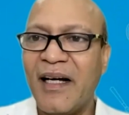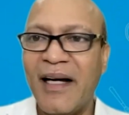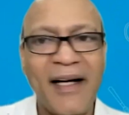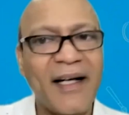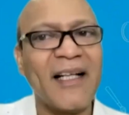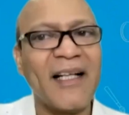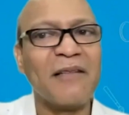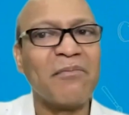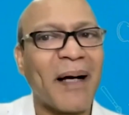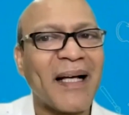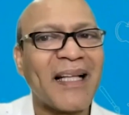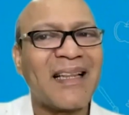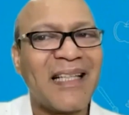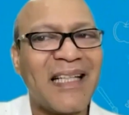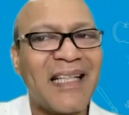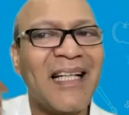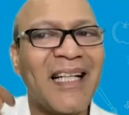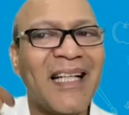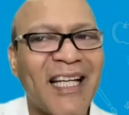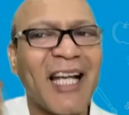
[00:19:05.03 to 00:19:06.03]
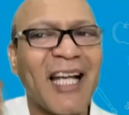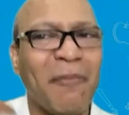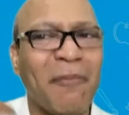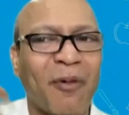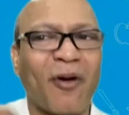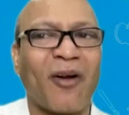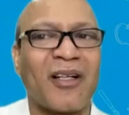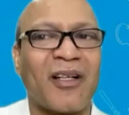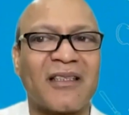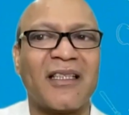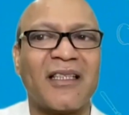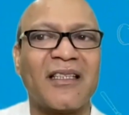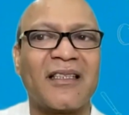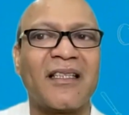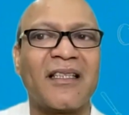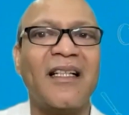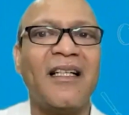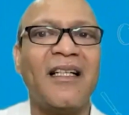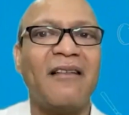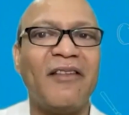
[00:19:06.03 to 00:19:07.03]
It is my thinking
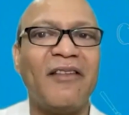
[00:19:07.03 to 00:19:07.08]
process